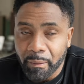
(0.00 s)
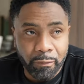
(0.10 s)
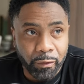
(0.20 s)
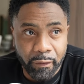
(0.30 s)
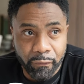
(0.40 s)

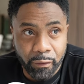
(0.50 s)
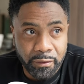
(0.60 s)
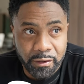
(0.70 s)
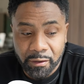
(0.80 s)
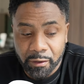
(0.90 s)
I'm looking
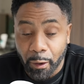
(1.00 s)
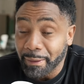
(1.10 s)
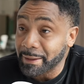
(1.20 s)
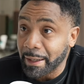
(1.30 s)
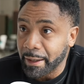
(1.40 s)
forward to
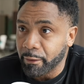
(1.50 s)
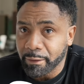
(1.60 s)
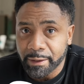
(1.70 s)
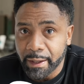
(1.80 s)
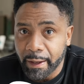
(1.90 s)
going to that later
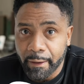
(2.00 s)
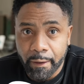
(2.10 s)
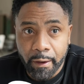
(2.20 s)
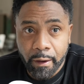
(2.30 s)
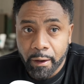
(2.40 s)
on today
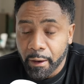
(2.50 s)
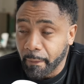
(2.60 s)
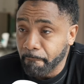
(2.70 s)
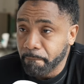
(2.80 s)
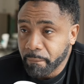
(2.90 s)

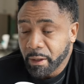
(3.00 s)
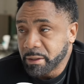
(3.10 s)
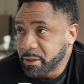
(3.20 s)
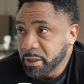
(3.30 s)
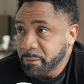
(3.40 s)
um,
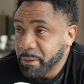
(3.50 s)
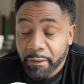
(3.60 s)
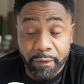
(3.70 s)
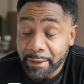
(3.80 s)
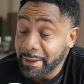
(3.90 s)
it's just been
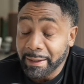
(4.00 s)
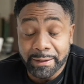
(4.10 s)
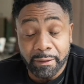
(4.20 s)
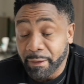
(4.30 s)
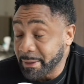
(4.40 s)
a
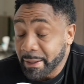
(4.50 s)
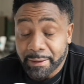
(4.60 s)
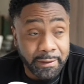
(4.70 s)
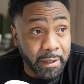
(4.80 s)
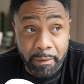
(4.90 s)
fantastic,
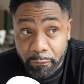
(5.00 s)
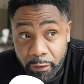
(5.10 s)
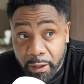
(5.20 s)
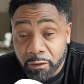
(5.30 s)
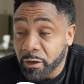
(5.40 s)
fantastic time. I've
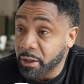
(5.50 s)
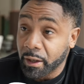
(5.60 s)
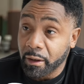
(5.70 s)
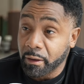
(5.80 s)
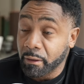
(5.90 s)
really enjoyed it
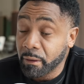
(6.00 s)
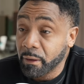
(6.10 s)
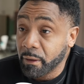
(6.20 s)
here, you know.